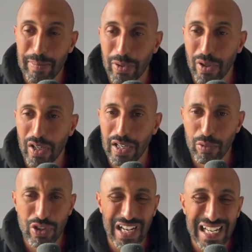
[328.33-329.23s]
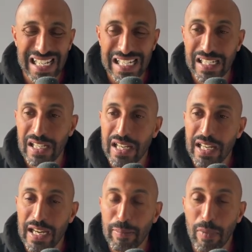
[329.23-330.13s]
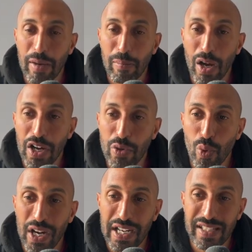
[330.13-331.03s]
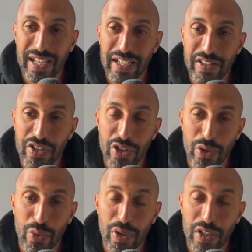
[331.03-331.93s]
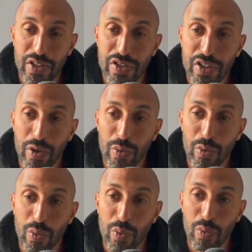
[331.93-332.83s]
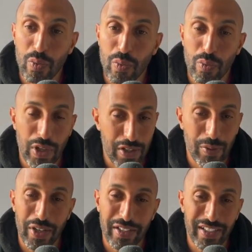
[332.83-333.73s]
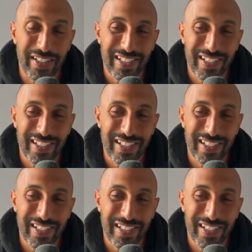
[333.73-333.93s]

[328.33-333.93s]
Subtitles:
But it was clear in my mind what I intended to do, and so that's what I did.